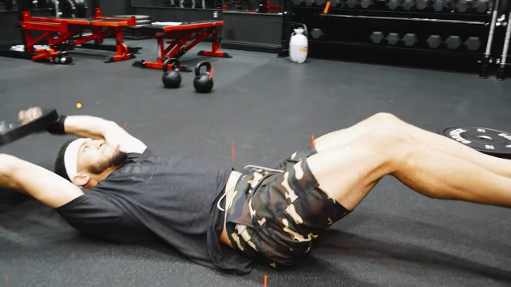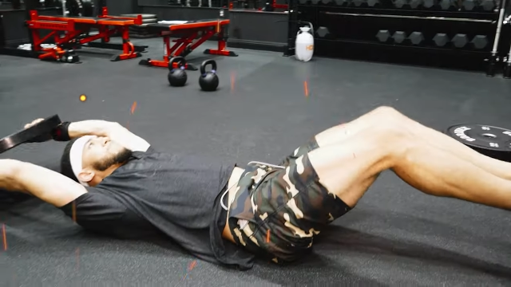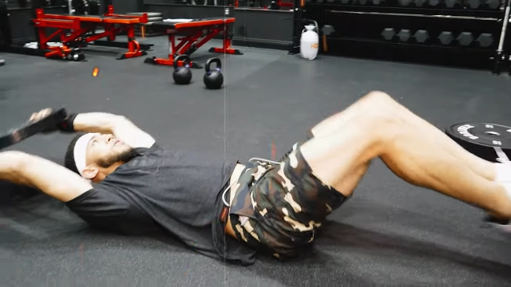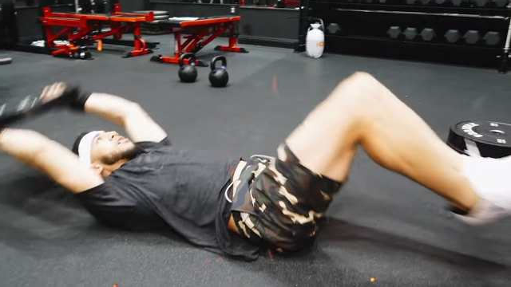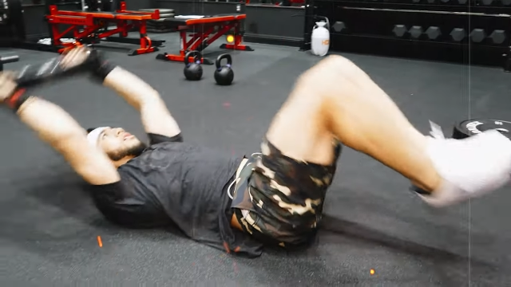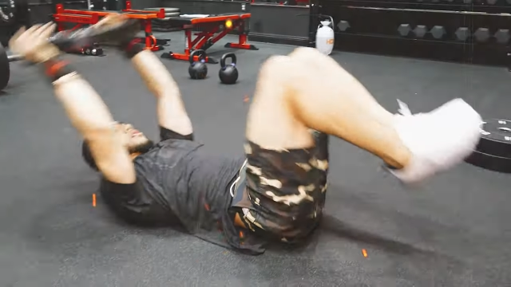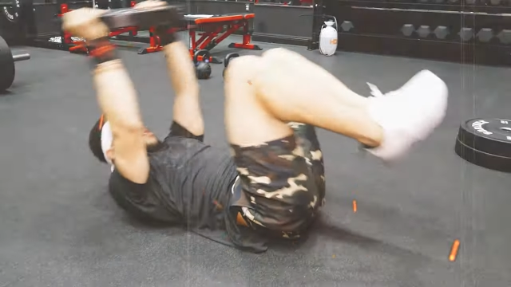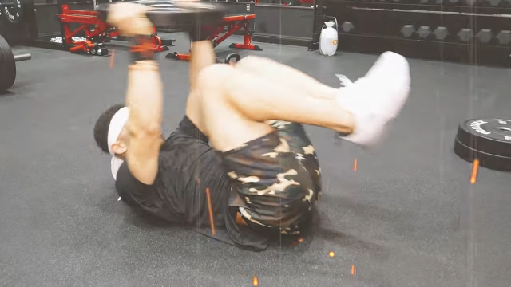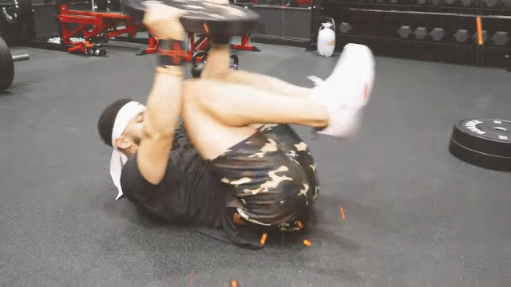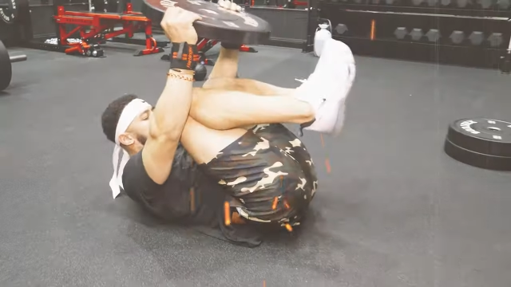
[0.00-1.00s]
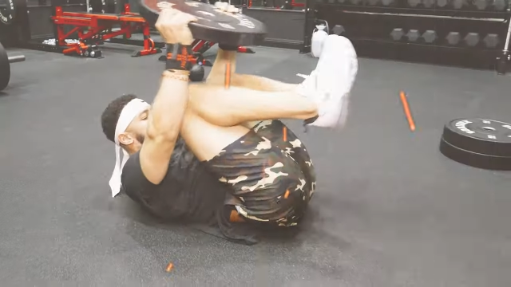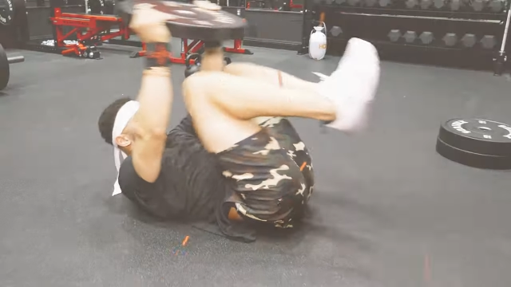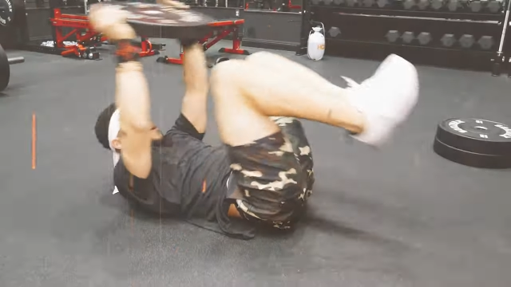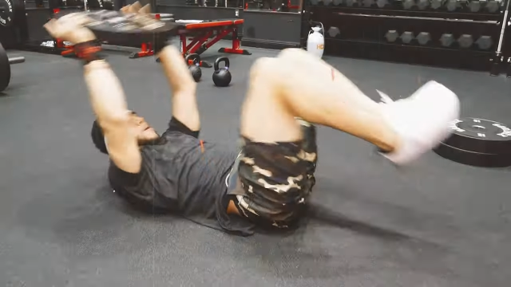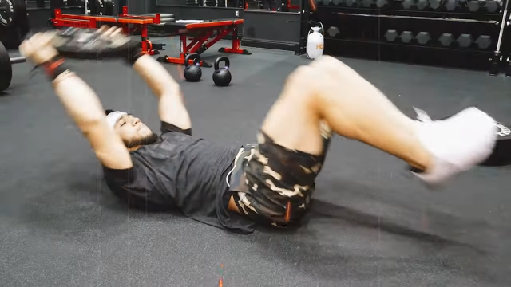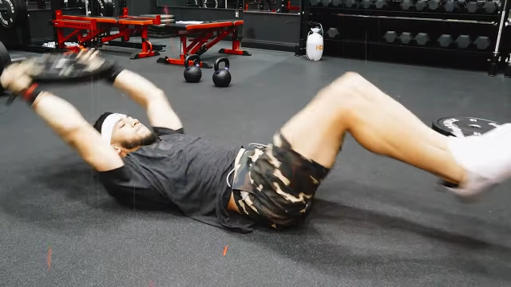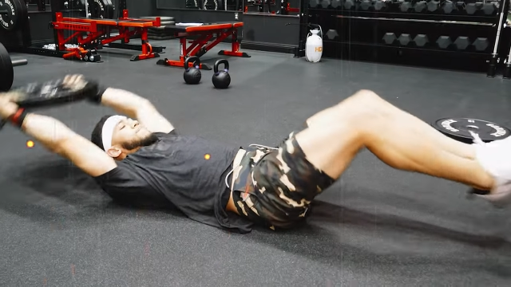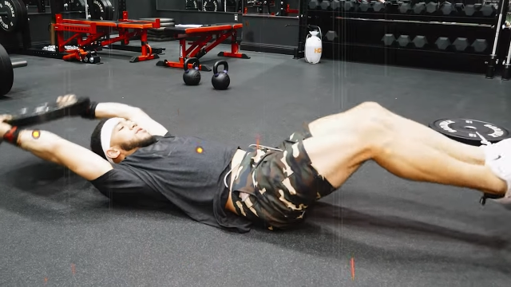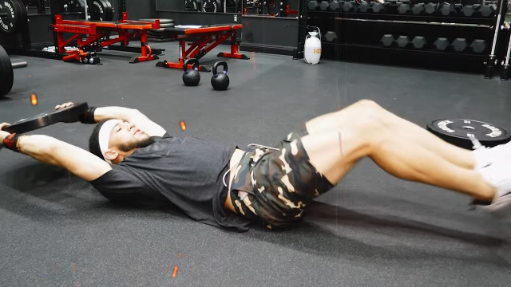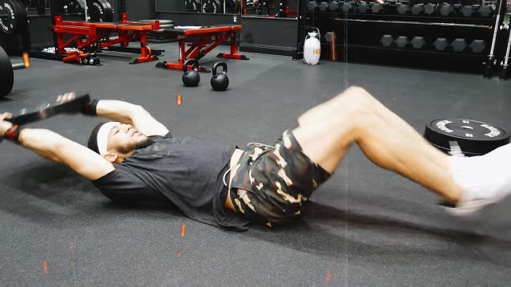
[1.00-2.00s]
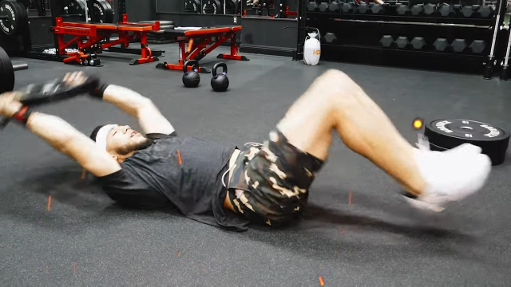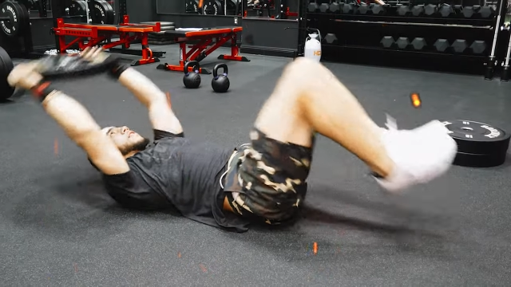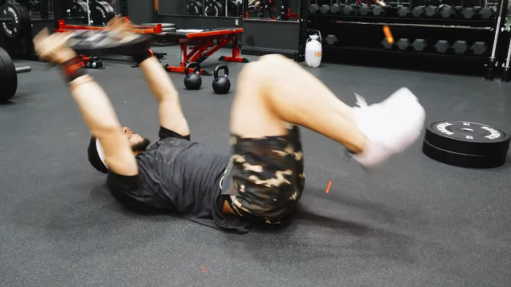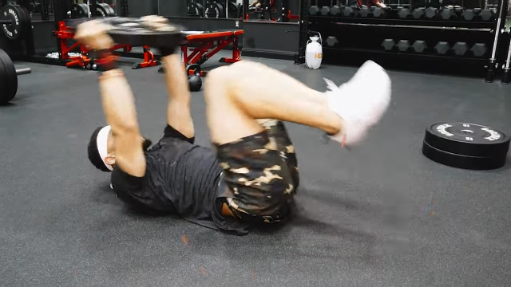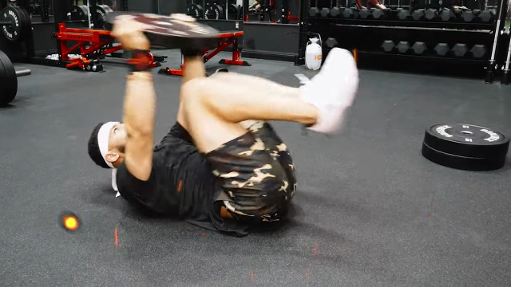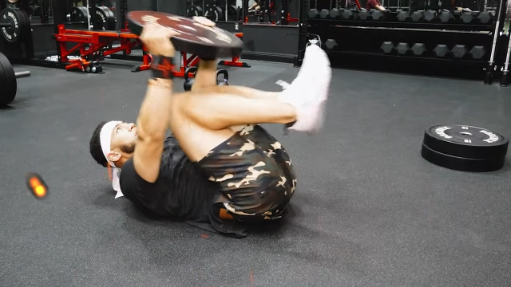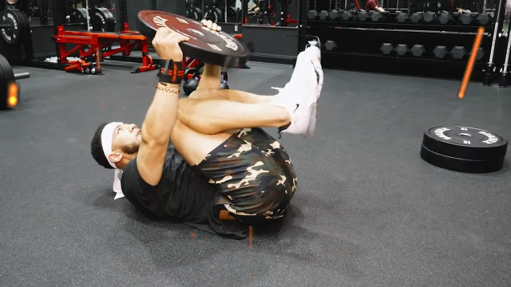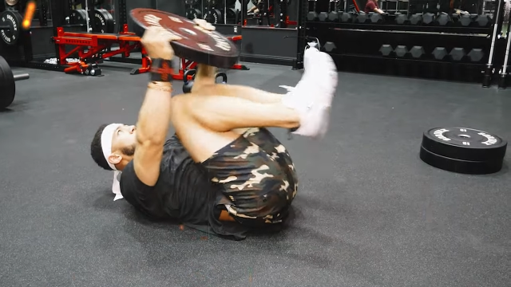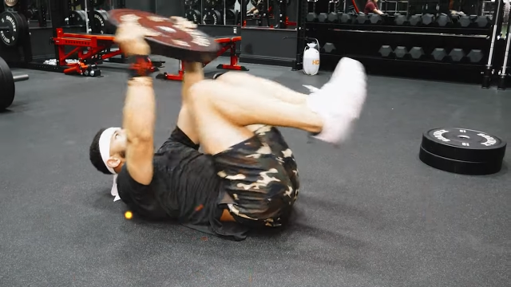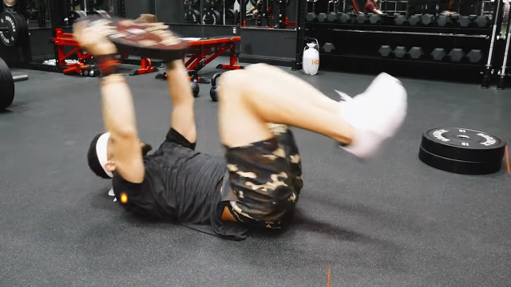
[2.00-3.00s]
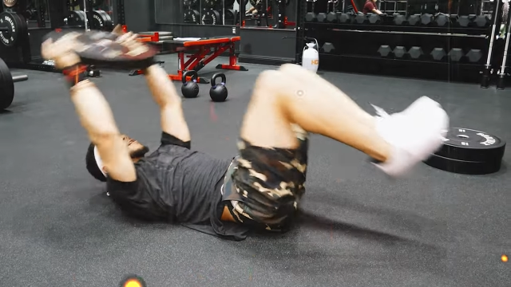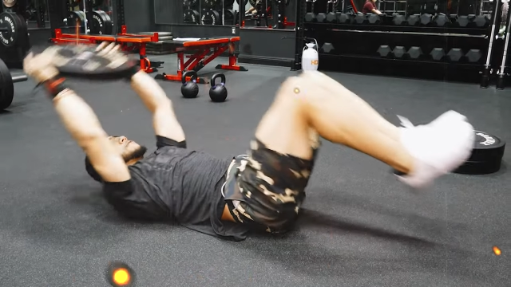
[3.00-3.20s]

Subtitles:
No face is visible, so there are no lips to read.